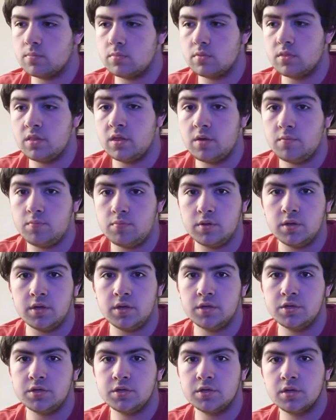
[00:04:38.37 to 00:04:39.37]
that
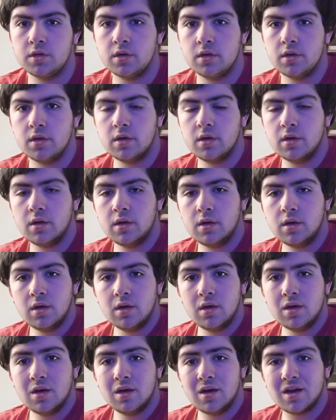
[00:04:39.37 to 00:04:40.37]
place.
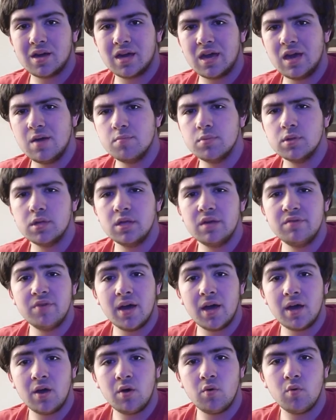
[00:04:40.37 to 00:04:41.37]
I can't believe
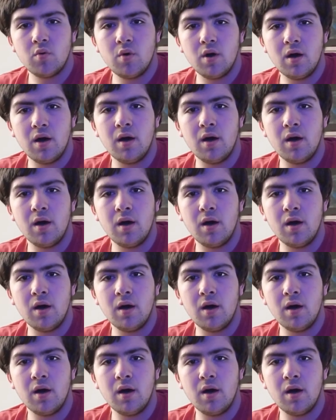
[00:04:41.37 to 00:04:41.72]
how